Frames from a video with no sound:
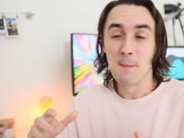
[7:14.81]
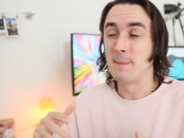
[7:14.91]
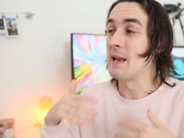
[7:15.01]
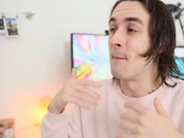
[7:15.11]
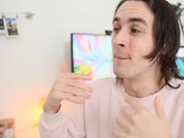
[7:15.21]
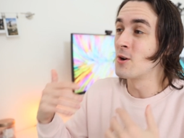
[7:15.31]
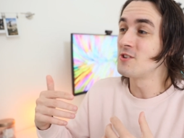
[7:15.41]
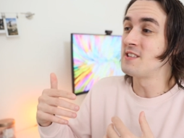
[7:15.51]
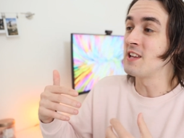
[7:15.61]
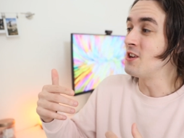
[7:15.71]
But
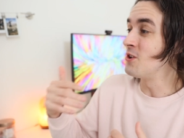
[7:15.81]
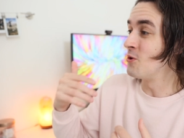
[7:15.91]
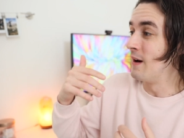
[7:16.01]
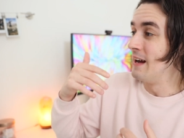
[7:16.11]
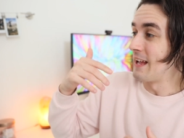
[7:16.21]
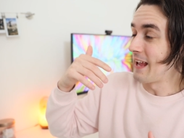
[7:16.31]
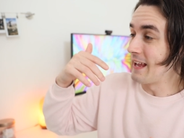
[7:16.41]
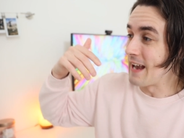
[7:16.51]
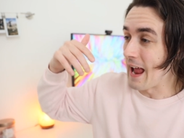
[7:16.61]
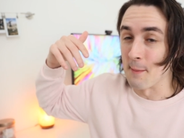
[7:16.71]
immersing you
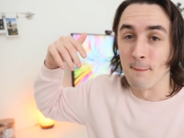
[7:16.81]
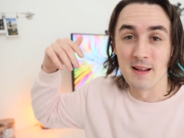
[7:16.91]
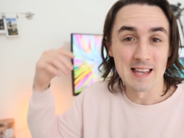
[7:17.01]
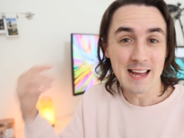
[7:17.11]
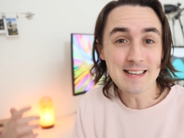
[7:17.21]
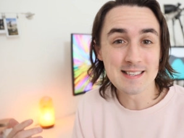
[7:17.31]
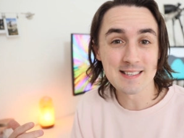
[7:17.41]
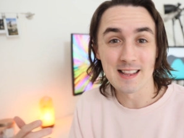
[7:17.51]
in a place,